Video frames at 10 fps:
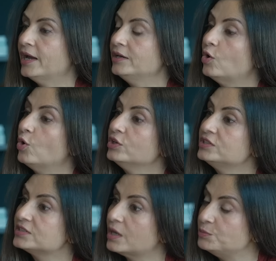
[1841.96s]
And on a
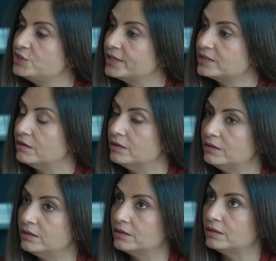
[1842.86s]
subject,
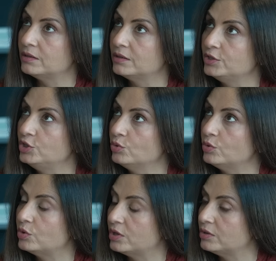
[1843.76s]
uh, uh you
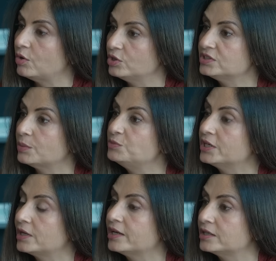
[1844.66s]
know, on a
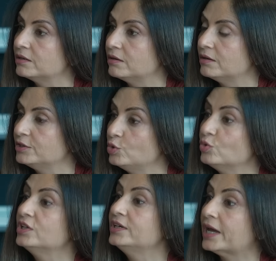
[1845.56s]
subject like you
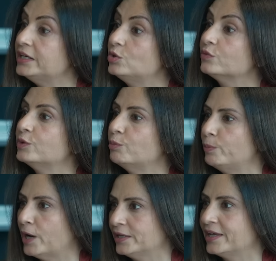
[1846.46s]
know the night of the
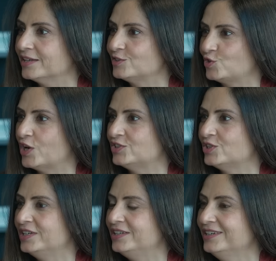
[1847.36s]
Bhopal gas tragedy,